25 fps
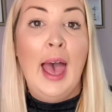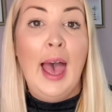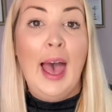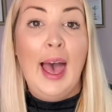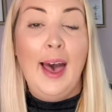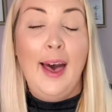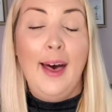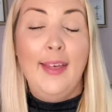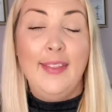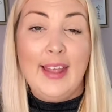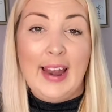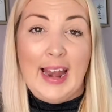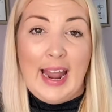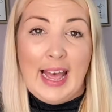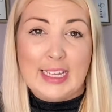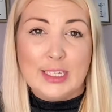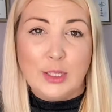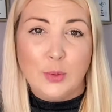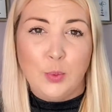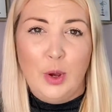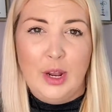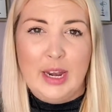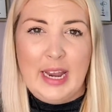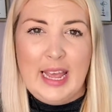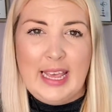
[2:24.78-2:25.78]
And the last
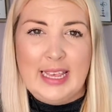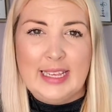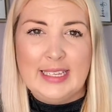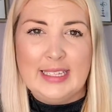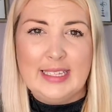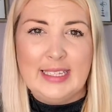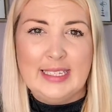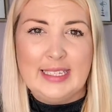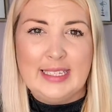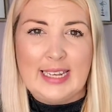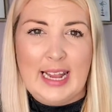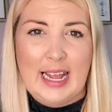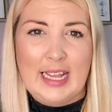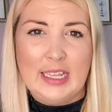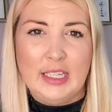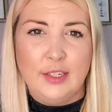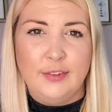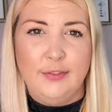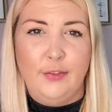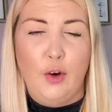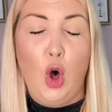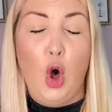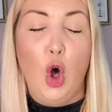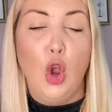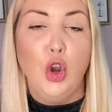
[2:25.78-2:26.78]
one stands
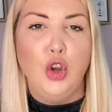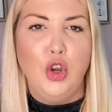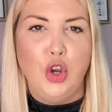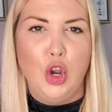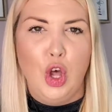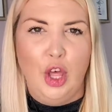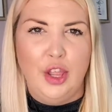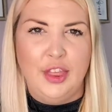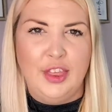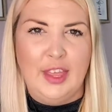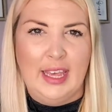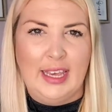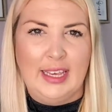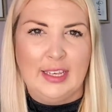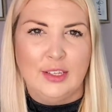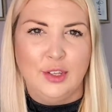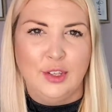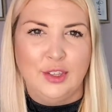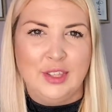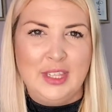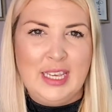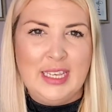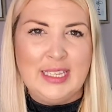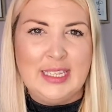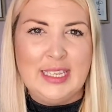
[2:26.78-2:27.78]
for nothing. So
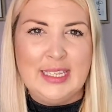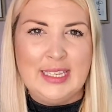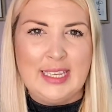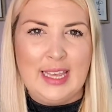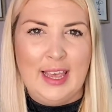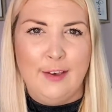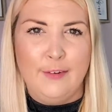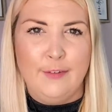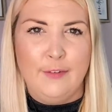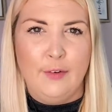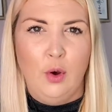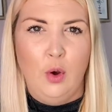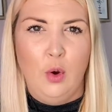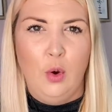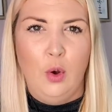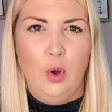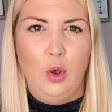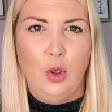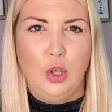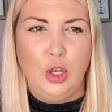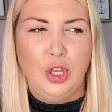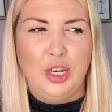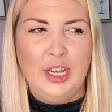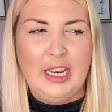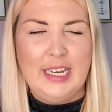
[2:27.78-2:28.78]
this is if
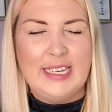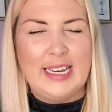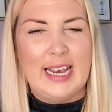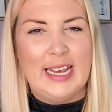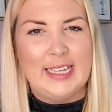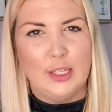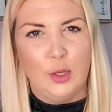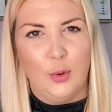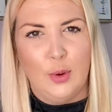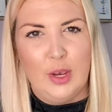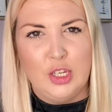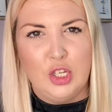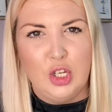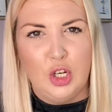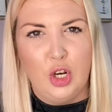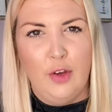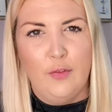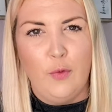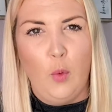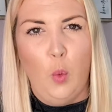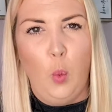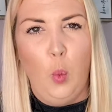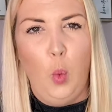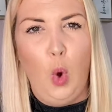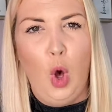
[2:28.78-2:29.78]
you need to ask the question of,
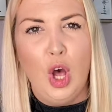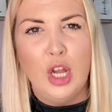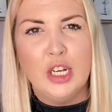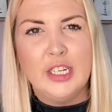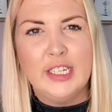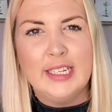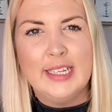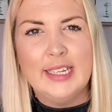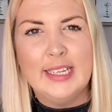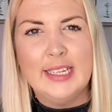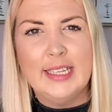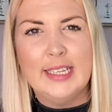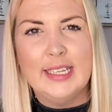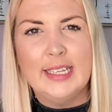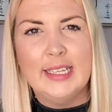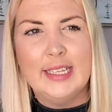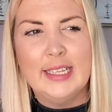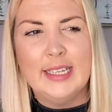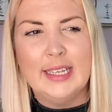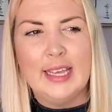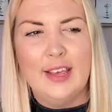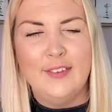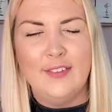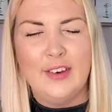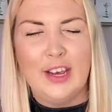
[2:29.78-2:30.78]
what
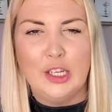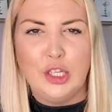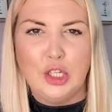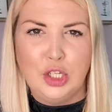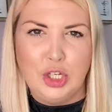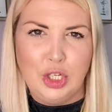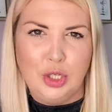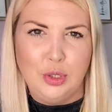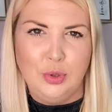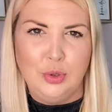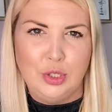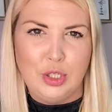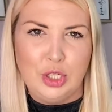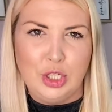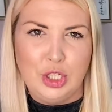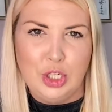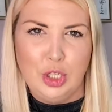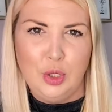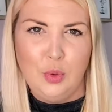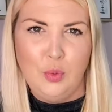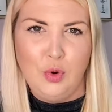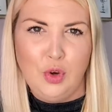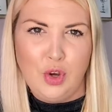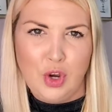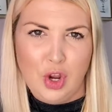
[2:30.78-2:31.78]
if I choose to
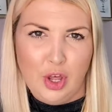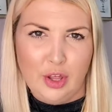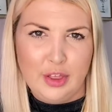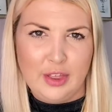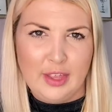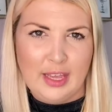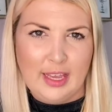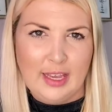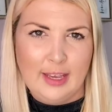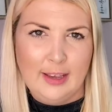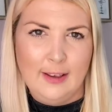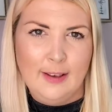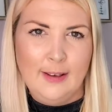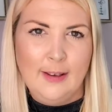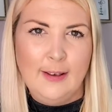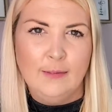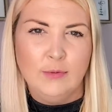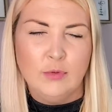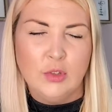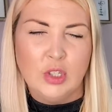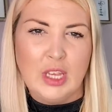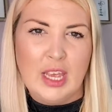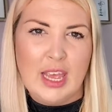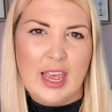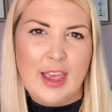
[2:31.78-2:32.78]
do nothing?
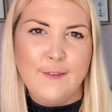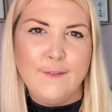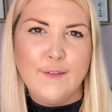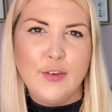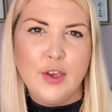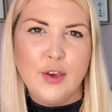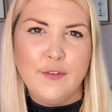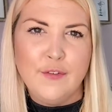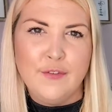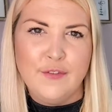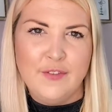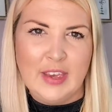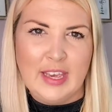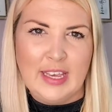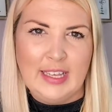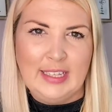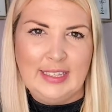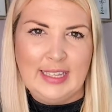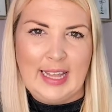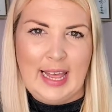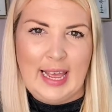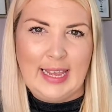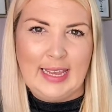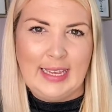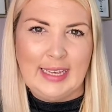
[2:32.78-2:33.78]
So if you feel
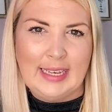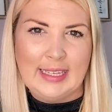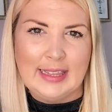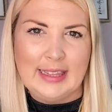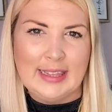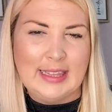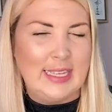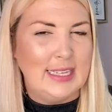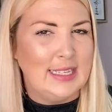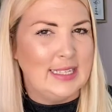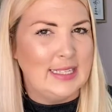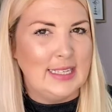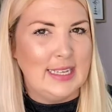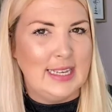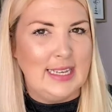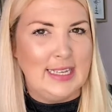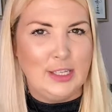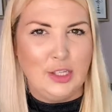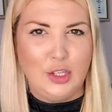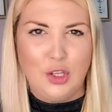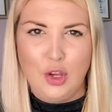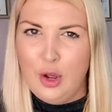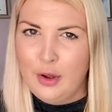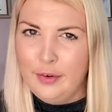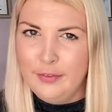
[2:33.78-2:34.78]
like this is
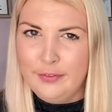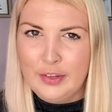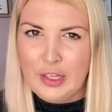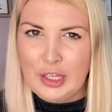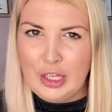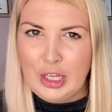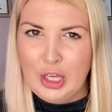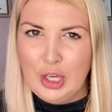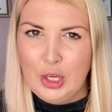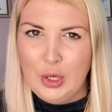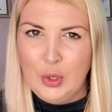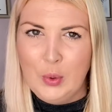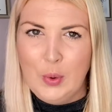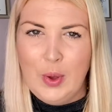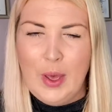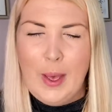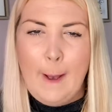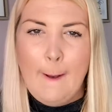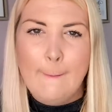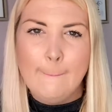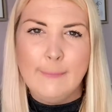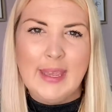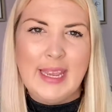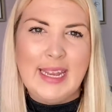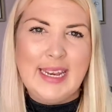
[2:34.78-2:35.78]
not for you,
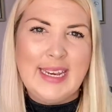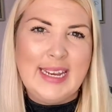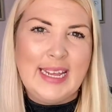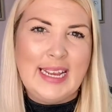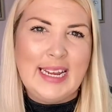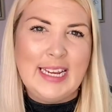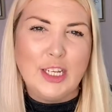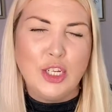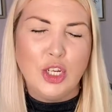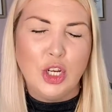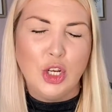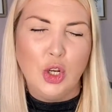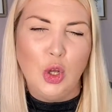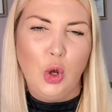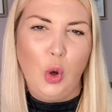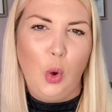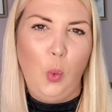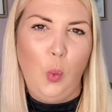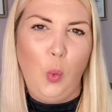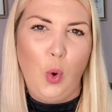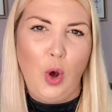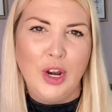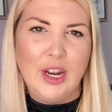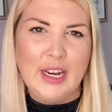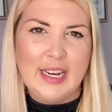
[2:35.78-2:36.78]
you need to know
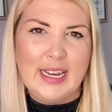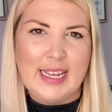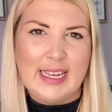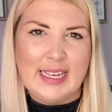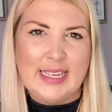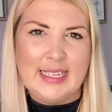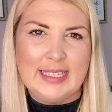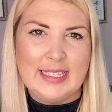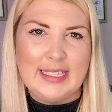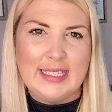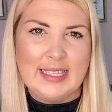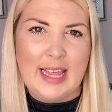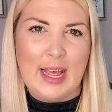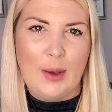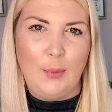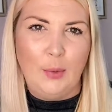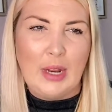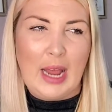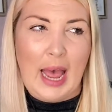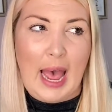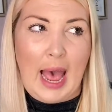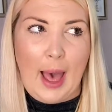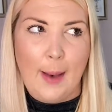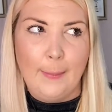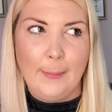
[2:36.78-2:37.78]
what it is that would
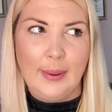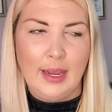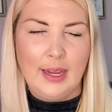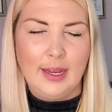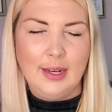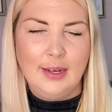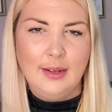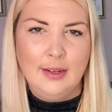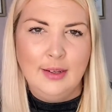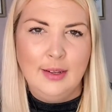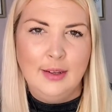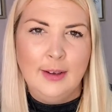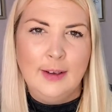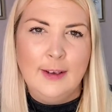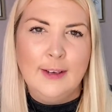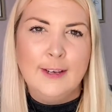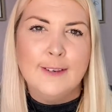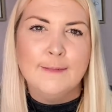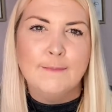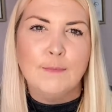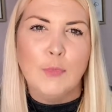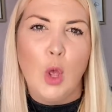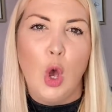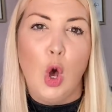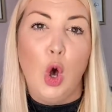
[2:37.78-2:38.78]
happen
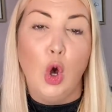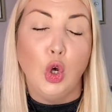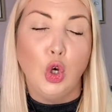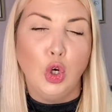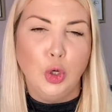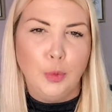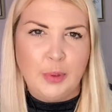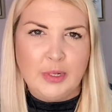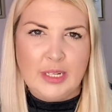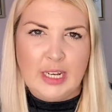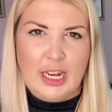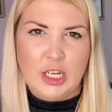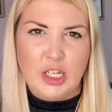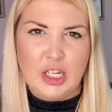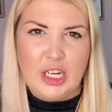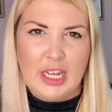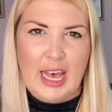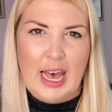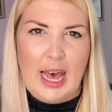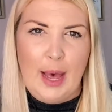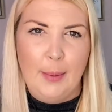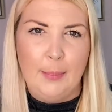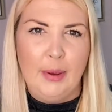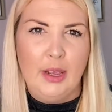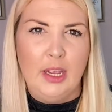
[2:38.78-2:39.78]
or could potentially
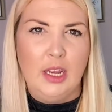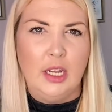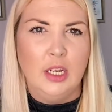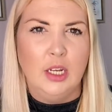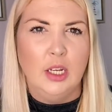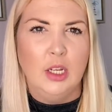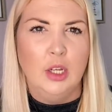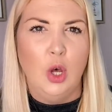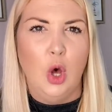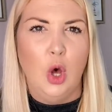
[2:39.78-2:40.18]
happen